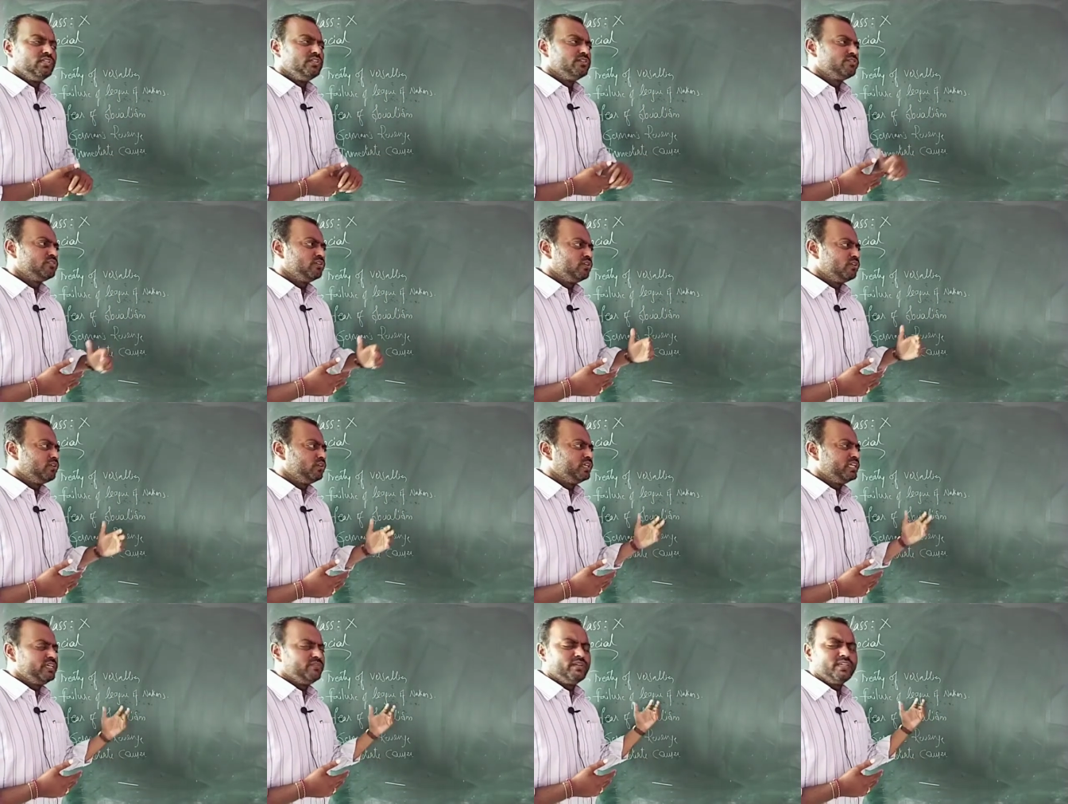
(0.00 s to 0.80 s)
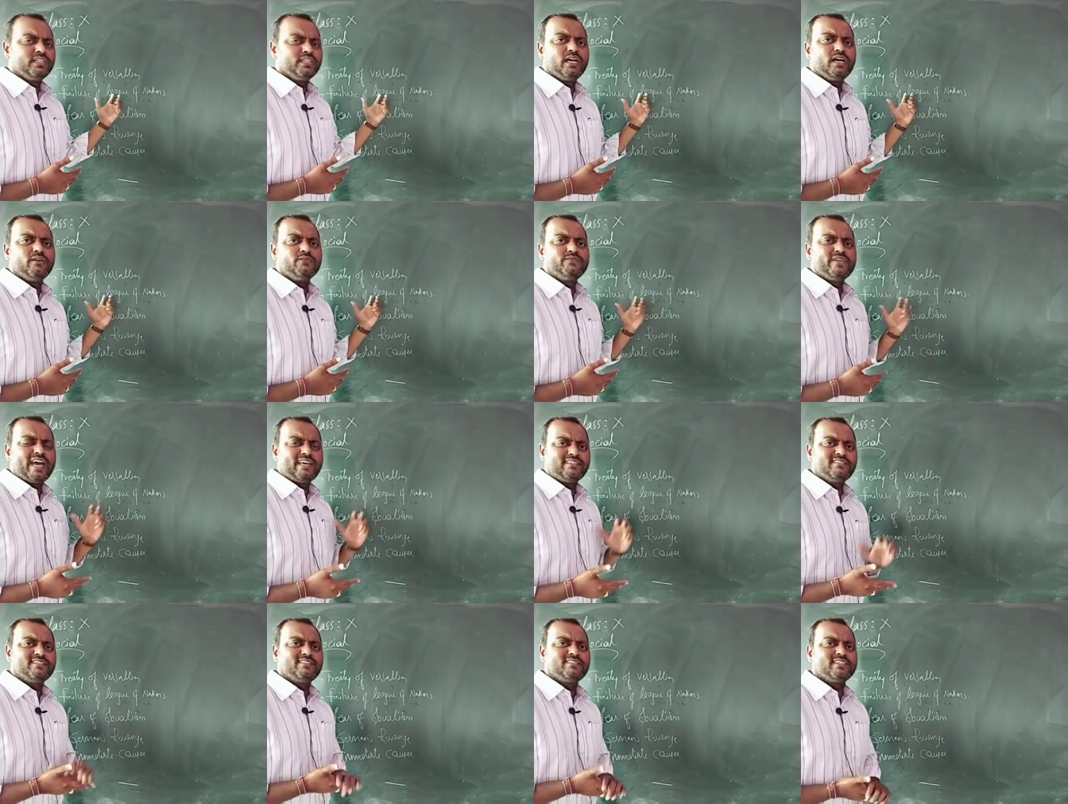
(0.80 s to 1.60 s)
So even the
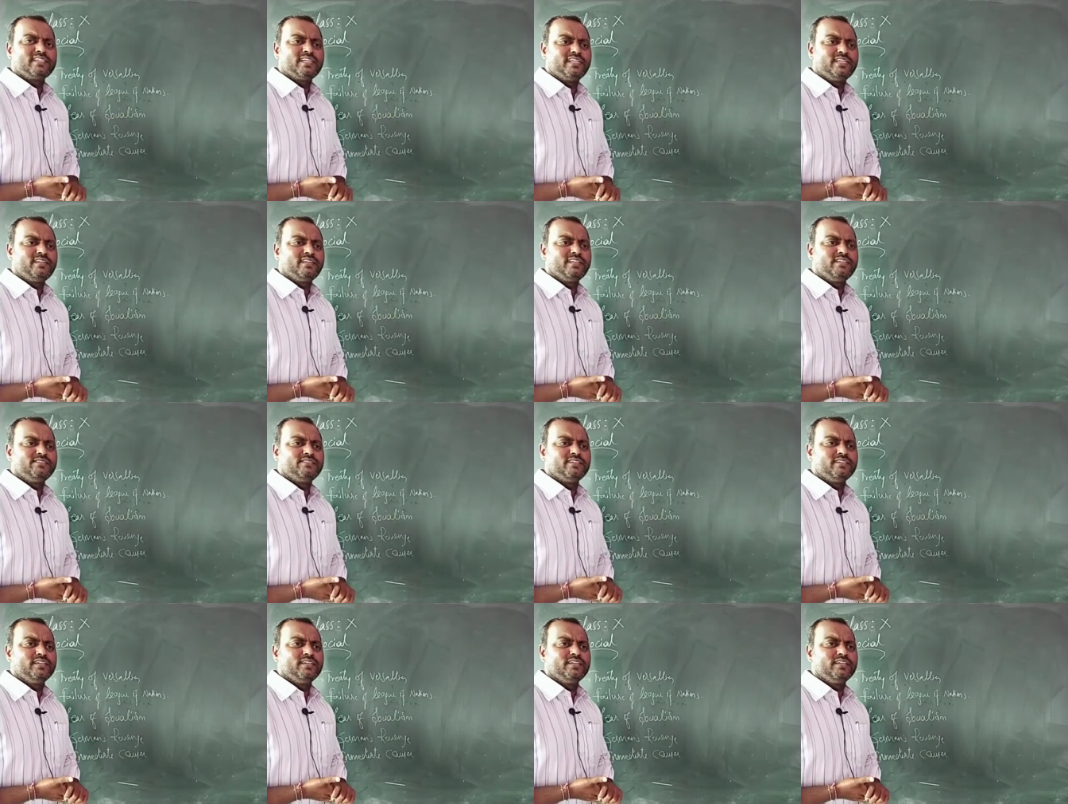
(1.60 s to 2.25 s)
fascist countries,